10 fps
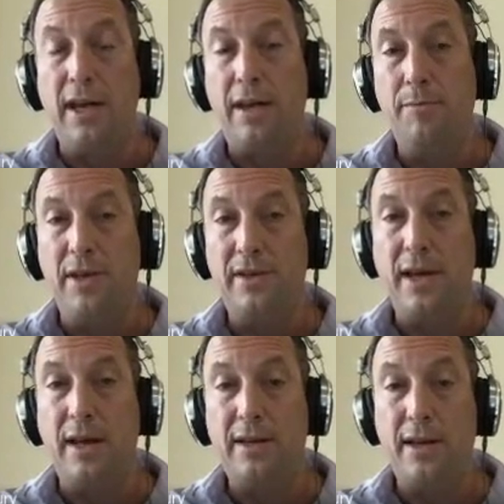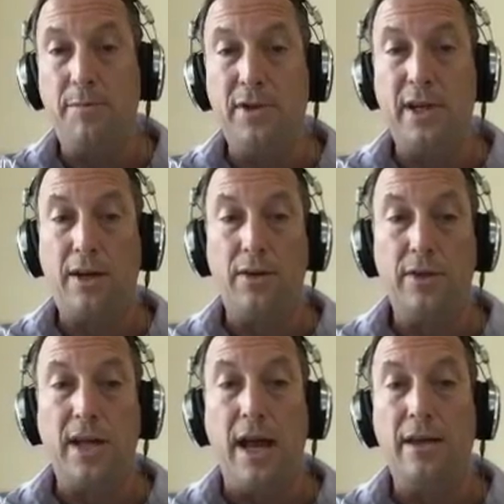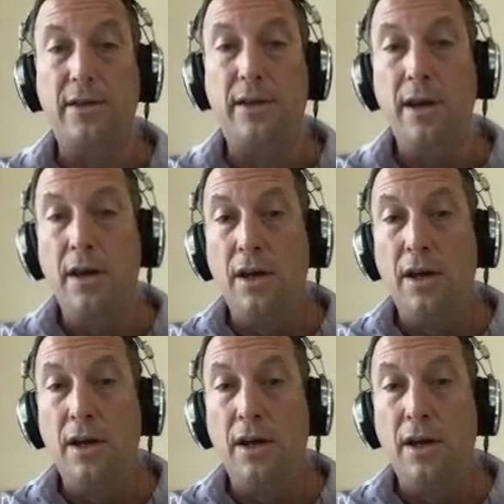that can be assigned to any particular task.